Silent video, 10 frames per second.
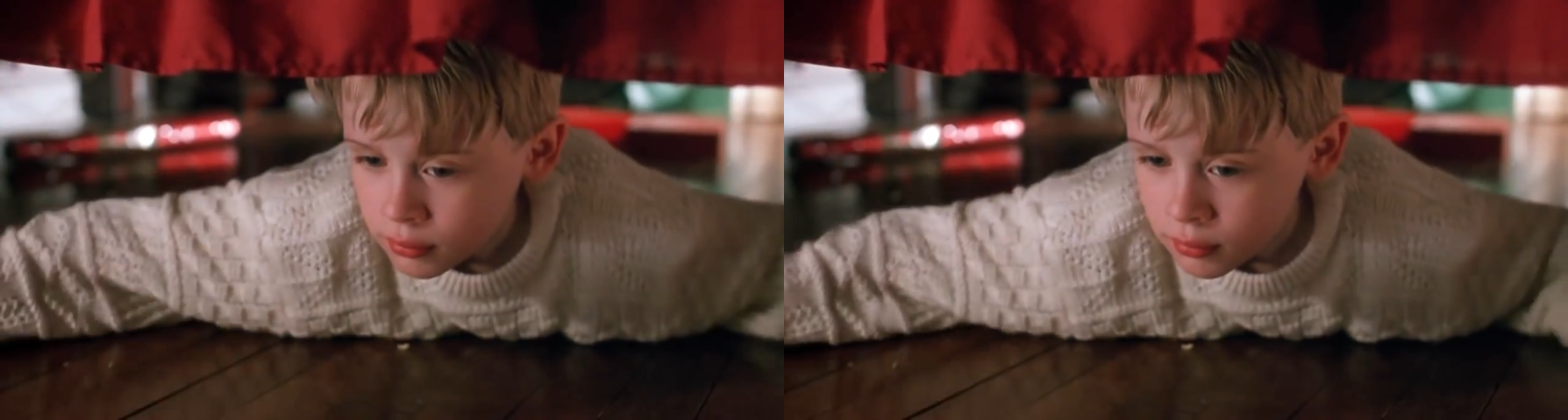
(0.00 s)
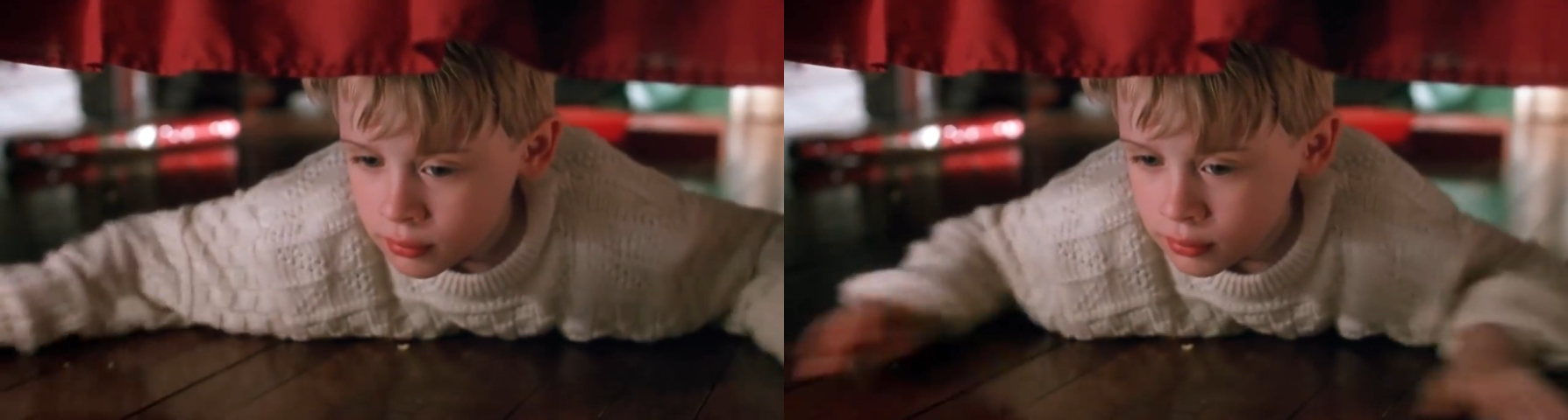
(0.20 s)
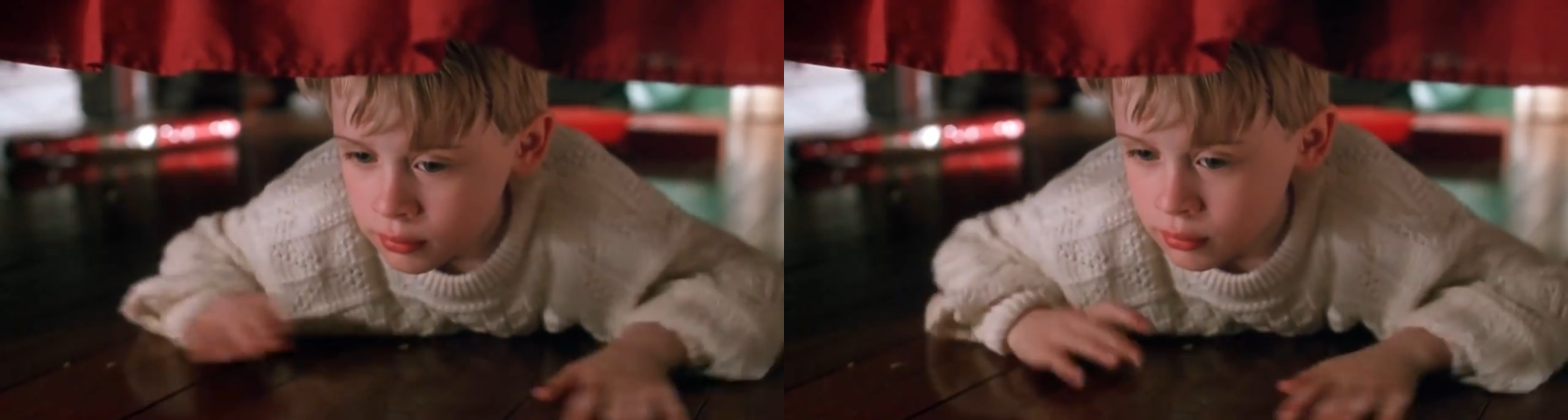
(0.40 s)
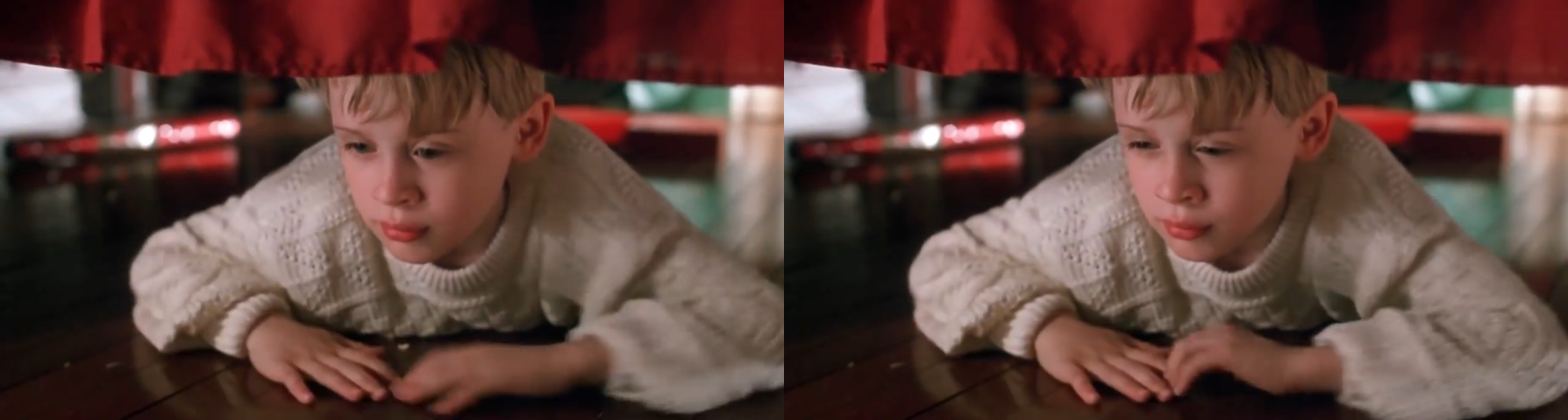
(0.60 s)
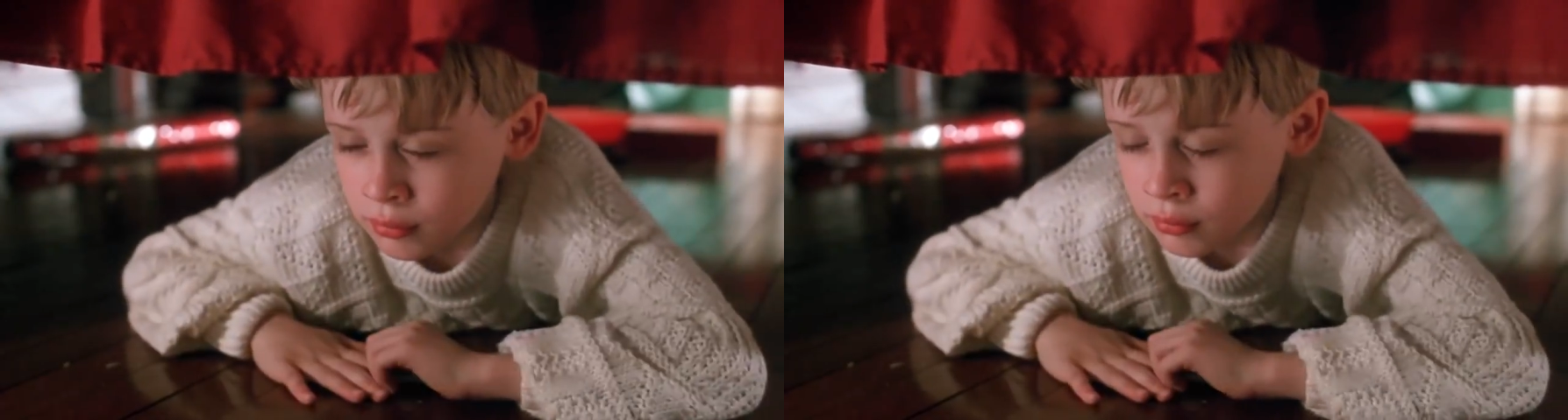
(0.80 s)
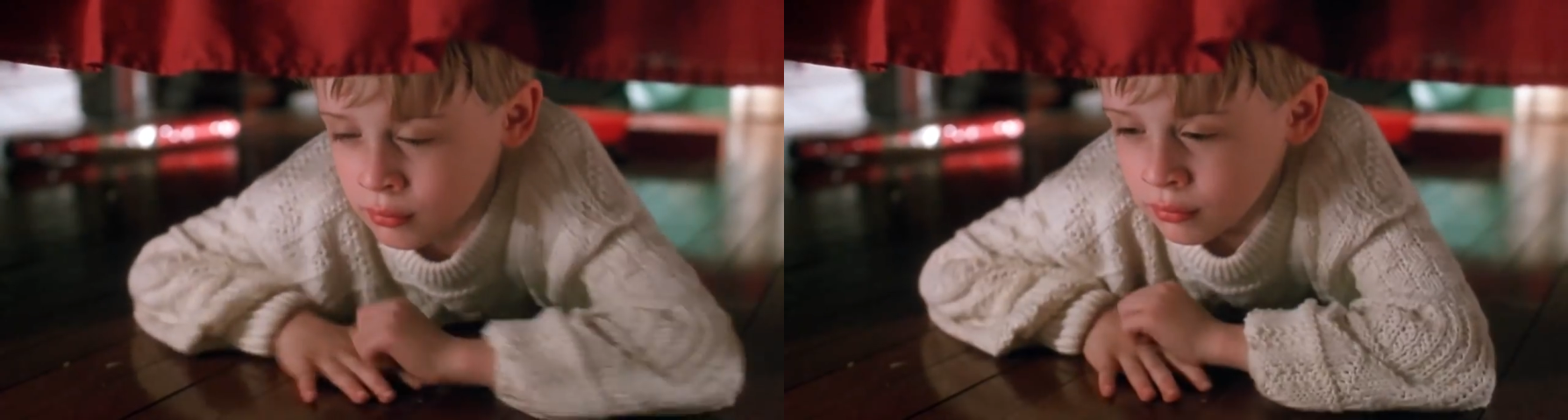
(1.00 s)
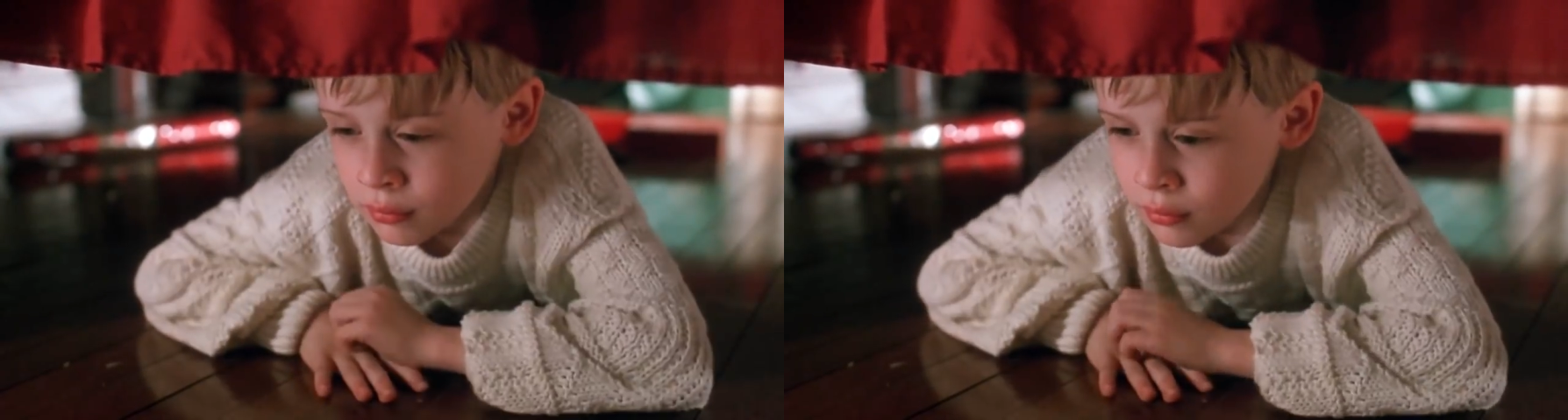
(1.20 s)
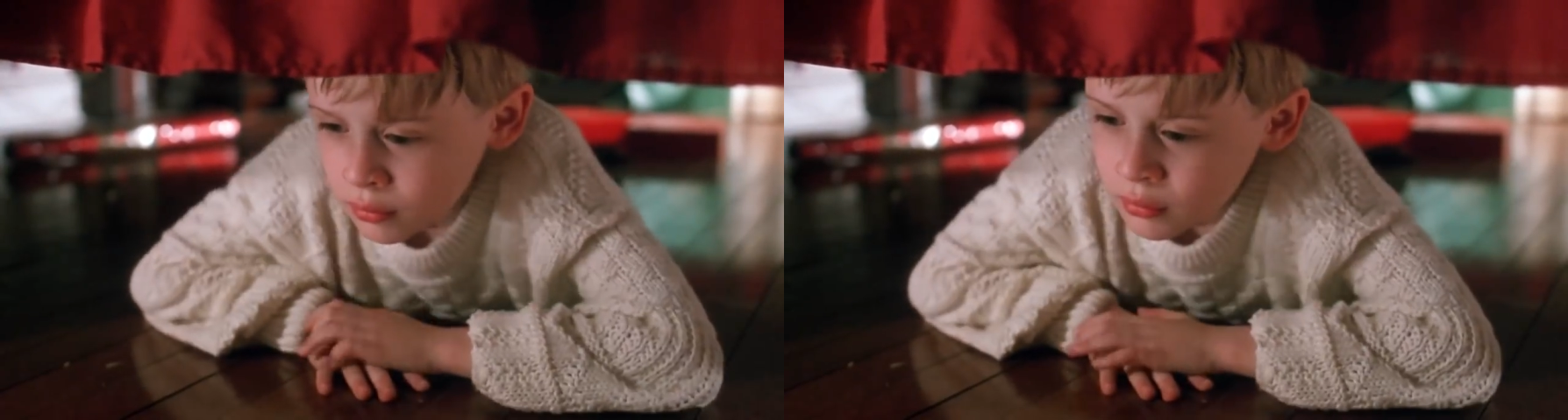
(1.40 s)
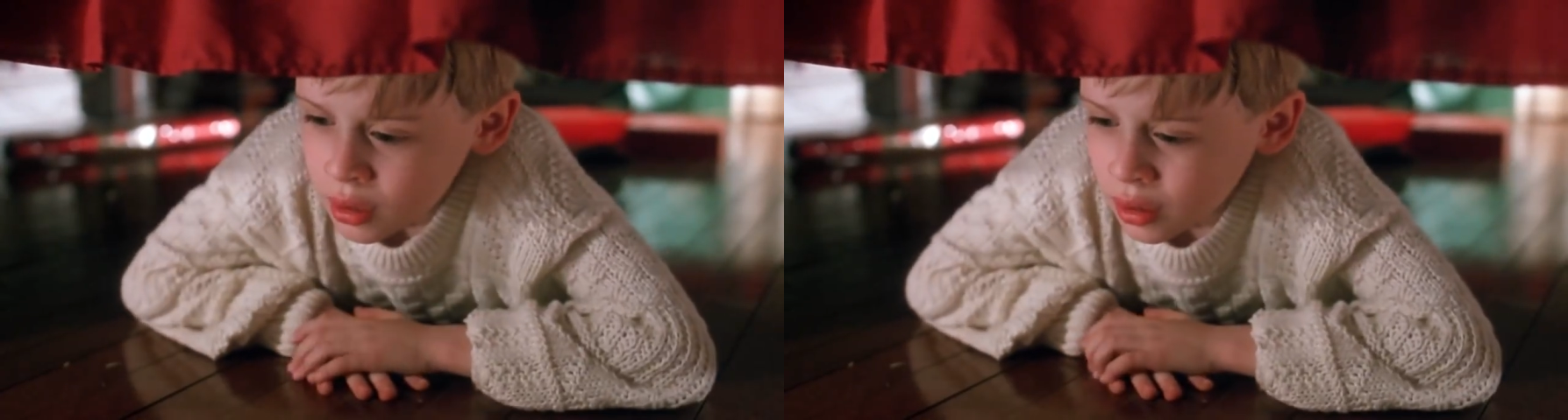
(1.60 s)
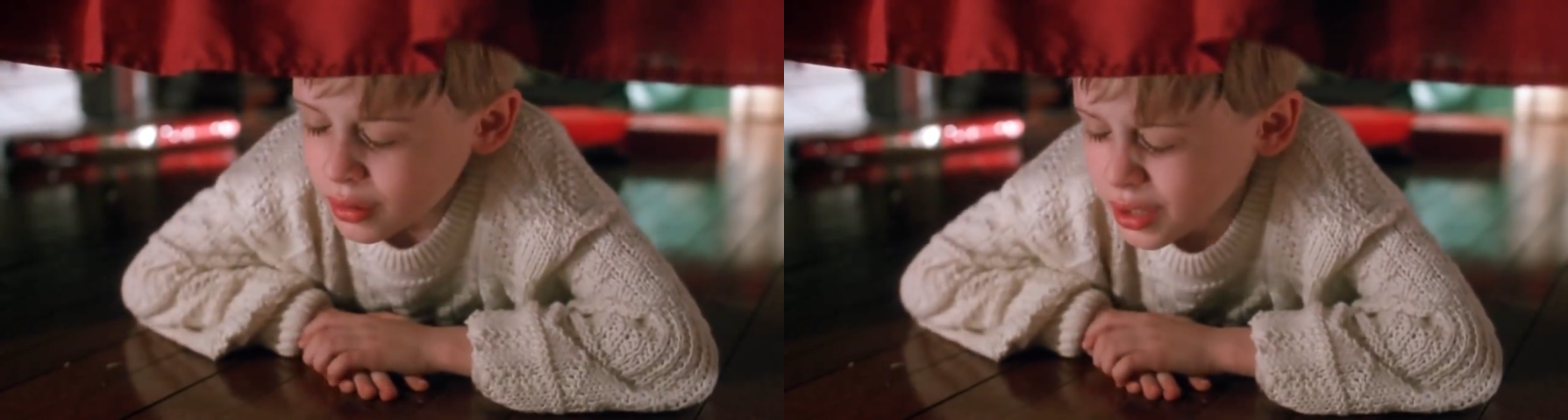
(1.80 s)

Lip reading: But let's talk about the reason